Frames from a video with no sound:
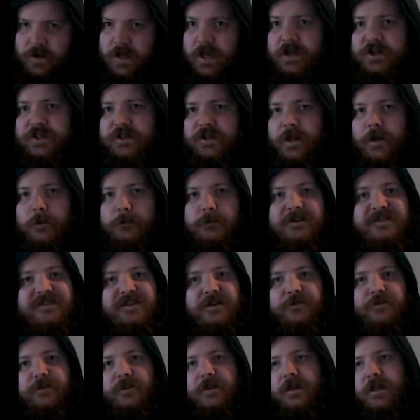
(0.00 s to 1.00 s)
actually help
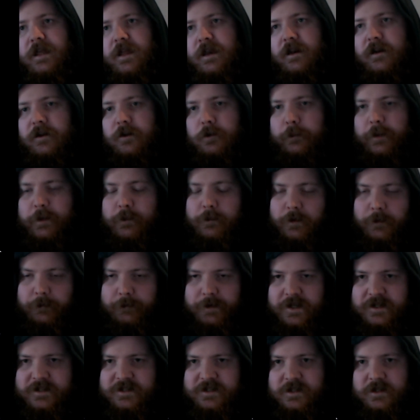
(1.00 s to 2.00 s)
myself to get a little bit more
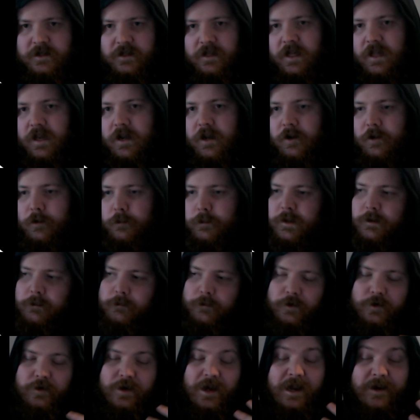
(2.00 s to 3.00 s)
better, get a little bit
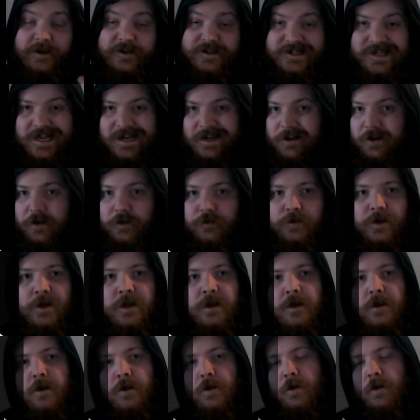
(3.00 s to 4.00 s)
more understanding of
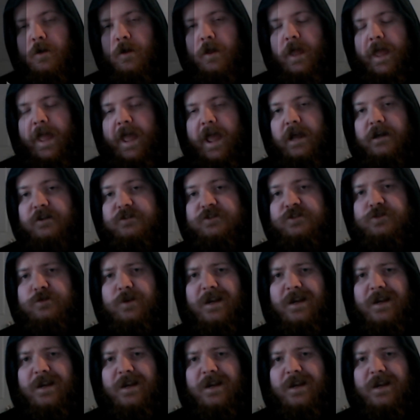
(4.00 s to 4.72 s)
how to